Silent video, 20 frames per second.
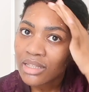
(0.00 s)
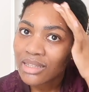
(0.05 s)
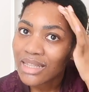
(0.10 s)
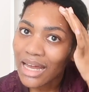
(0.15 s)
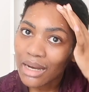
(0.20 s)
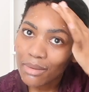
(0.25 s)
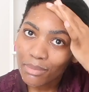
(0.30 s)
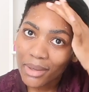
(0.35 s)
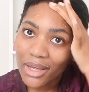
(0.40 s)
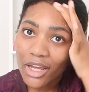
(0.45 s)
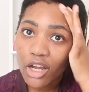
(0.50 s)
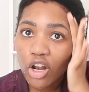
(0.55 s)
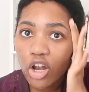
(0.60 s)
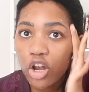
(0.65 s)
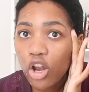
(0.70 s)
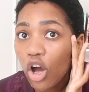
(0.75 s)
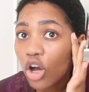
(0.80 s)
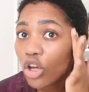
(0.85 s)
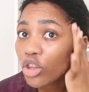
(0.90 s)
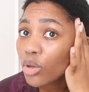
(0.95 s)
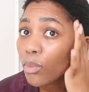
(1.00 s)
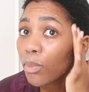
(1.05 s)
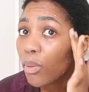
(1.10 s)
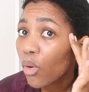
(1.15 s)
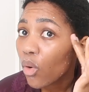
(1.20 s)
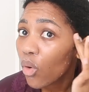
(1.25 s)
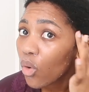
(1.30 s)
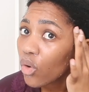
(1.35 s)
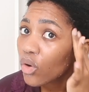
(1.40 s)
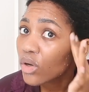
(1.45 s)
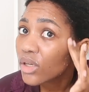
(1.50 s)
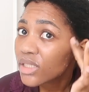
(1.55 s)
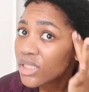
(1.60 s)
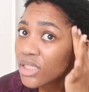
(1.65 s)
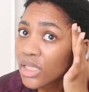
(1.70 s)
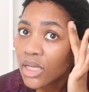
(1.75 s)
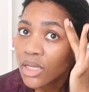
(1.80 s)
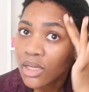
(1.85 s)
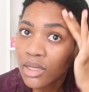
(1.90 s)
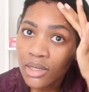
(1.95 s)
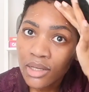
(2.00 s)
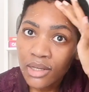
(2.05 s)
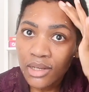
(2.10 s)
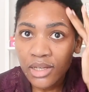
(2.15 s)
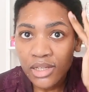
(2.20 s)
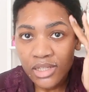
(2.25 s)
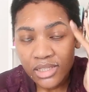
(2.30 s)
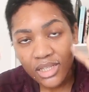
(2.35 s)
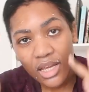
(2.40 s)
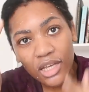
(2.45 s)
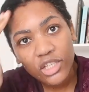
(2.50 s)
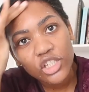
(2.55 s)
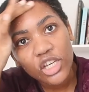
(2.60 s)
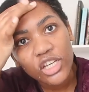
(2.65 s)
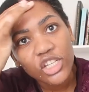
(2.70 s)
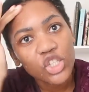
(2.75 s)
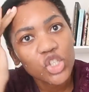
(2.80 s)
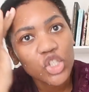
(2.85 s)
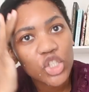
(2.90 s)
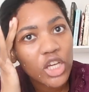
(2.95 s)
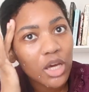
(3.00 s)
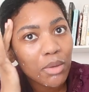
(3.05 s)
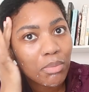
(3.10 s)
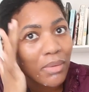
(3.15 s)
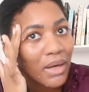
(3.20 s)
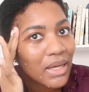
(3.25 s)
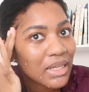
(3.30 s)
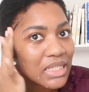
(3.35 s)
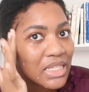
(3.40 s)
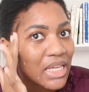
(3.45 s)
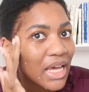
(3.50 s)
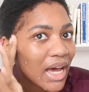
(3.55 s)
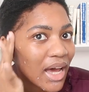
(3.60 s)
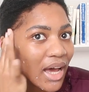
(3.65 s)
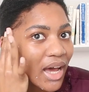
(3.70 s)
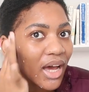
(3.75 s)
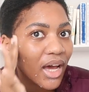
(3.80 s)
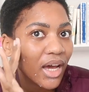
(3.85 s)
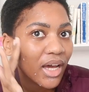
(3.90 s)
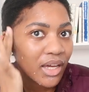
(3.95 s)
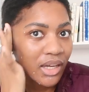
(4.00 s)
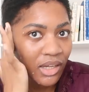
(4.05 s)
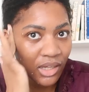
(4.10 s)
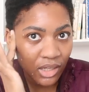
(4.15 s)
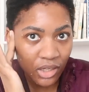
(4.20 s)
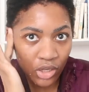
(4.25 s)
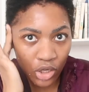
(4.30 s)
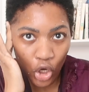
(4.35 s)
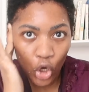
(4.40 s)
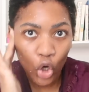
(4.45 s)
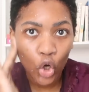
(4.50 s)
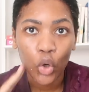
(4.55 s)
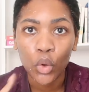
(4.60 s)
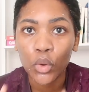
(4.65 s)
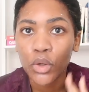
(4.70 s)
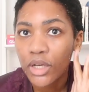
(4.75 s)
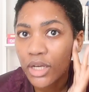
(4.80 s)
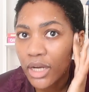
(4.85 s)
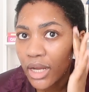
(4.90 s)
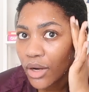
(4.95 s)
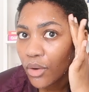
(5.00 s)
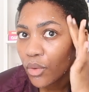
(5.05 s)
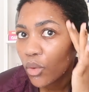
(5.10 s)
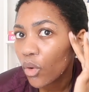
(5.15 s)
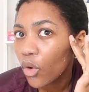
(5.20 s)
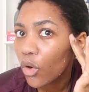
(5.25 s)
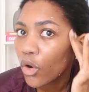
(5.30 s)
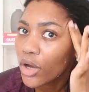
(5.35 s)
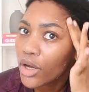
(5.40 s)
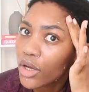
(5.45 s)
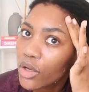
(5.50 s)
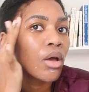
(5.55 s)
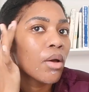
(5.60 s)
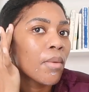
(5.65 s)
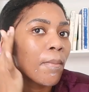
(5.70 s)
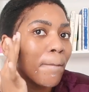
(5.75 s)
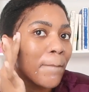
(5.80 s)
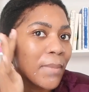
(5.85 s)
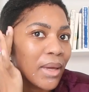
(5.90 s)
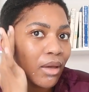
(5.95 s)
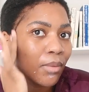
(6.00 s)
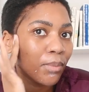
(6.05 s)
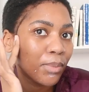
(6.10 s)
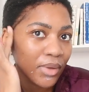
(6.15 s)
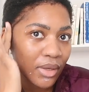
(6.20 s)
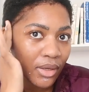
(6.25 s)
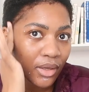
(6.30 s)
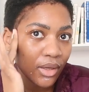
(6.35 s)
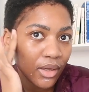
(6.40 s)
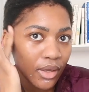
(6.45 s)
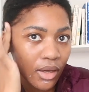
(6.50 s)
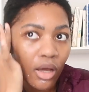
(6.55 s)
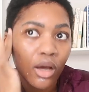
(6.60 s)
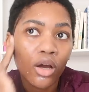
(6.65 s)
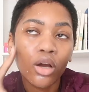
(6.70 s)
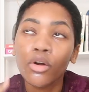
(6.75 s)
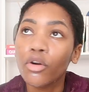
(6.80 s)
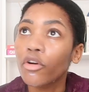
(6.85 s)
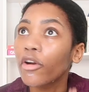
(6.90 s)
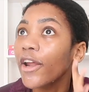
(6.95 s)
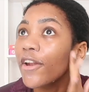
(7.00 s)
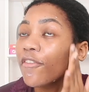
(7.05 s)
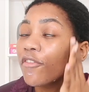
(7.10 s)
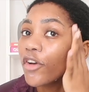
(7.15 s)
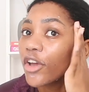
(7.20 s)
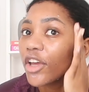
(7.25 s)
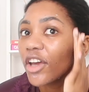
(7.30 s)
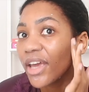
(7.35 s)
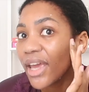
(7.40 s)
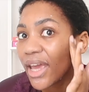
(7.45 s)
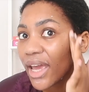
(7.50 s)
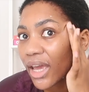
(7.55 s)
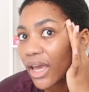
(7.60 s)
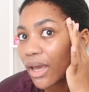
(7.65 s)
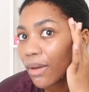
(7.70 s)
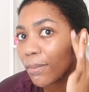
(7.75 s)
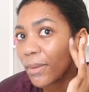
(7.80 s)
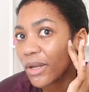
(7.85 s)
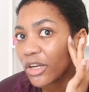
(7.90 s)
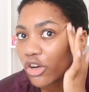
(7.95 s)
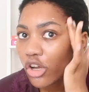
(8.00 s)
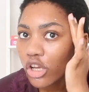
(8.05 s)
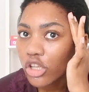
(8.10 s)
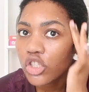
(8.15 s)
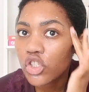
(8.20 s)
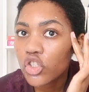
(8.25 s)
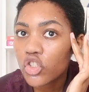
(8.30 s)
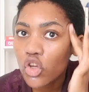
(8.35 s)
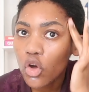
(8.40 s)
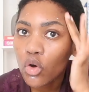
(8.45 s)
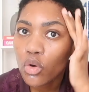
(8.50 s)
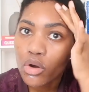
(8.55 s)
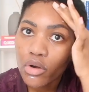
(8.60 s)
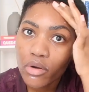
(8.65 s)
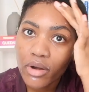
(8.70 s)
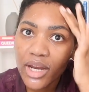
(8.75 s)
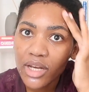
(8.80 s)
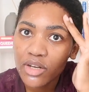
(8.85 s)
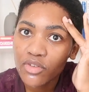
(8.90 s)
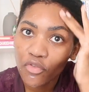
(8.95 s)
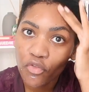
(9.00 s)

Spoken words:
that may clog the pores, such as shea butter, coconut oil, may be great for your hair but not so great